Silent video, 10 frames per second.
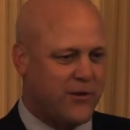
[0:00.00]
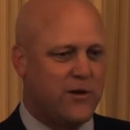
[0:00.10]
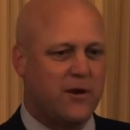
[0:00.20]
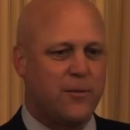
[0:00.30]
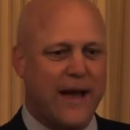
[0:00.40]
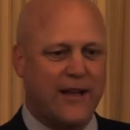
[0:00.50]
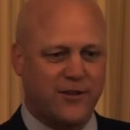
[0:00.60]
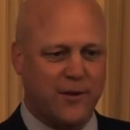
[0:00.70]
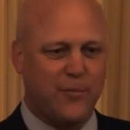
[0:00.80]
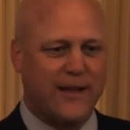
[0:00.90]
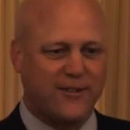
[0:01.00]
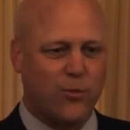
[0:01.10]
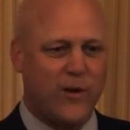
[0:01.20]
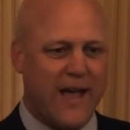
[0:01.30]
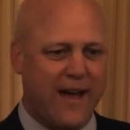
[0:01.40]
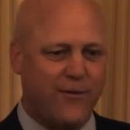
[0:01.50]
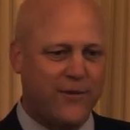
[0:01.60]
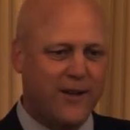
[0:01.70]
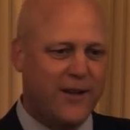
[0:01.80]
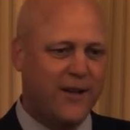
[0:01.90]
So you can imagine the bets that we
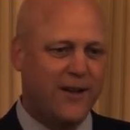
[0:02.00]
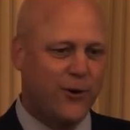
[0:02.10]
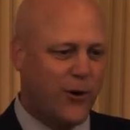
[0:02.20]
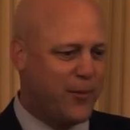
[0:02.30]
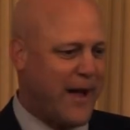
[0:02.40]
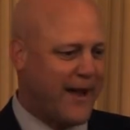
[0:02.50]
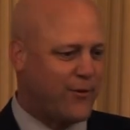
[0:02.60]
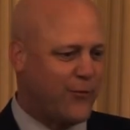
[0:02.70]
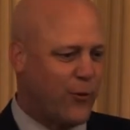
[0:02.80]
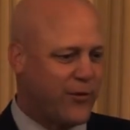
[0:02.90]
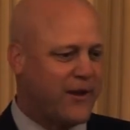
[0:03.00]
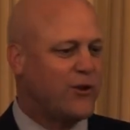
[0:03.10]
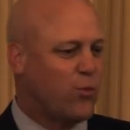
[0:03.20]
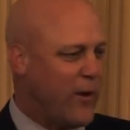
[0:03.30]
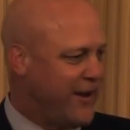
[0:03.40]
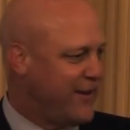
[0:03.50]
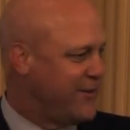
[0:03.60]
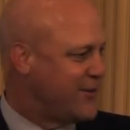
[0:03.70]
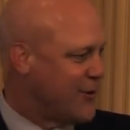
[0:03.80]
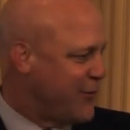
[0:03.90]
have going back and forth, and he's winning
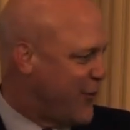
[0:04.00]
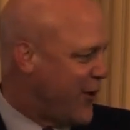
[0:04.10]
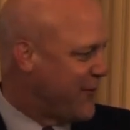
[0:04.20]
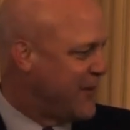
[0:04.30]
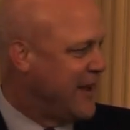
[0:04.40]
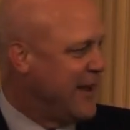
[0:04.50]
so far.